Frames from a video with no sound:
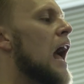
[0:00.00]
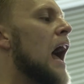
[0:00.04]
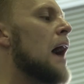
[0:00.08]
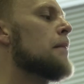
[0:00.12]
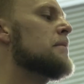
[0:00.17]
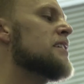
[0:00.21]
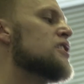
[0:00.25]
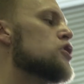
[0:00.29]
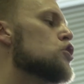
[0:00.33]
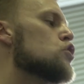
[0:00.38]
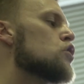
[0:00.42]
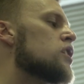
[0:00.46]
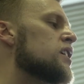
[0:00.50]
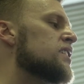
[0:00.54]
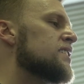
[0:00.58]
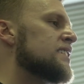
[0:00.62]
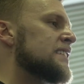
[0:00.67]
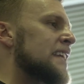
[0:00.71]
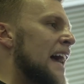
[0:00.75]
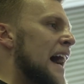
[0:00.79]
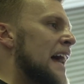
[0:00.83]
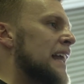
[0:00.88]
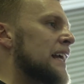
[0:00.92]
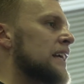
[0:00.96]
I mean, you could
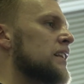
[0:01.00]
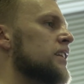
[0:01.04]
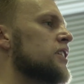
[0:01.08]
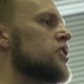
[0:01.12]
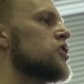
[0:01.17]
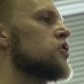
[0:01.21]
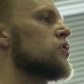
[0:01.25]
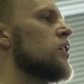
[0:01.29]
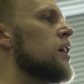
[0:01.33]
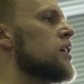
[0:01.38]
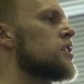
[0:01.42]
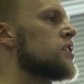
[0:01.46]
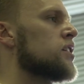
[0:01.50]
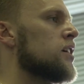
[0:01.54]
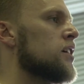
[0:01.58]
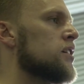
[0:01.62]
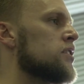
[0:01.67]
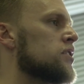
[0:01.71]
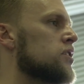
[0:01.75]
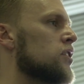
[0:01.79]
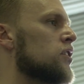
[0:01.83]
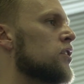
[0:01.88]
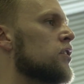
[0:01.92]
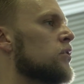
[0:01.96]
statically stretch
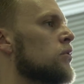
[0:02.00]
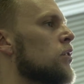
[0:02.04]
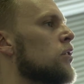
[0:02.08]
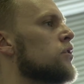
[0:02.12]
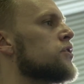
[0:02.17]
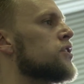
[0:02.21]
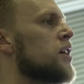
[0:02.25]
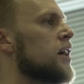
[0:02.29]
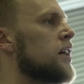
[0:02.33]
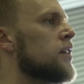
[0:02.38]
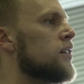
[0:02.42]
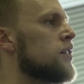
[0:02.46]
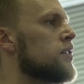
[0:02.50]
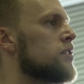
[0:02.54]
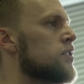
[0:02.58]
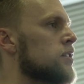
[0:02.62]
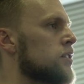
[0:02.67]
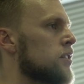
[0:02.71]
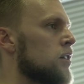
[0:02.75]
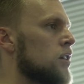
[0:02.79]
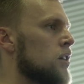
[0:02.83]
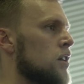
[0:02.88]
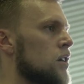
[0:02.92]
your internal rotators.